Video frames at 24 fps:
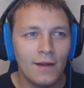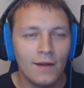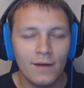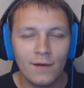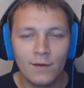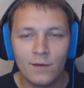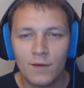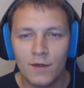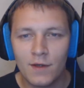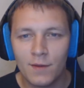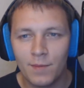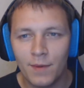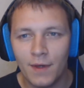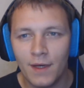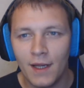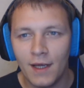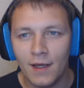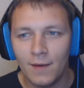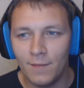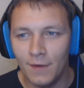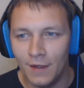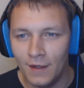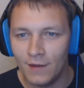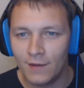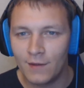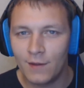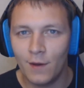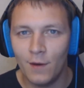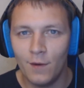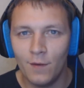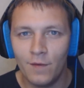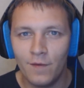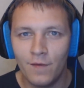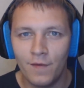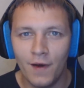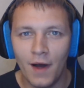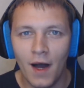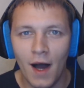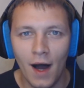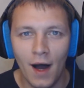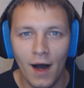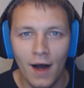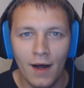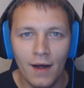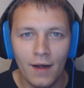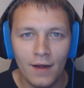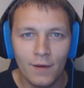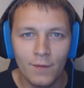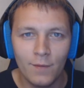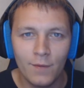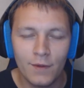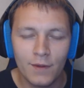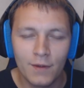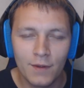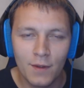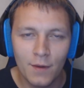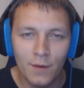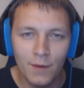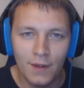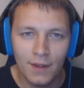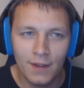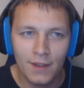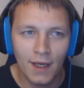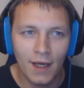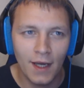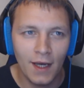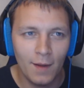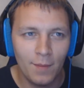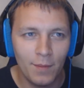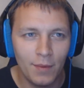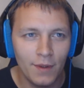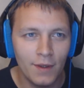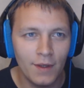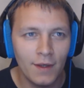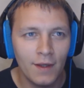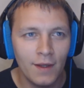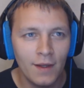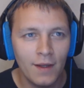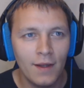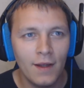what's been happening so far and what's going to happen.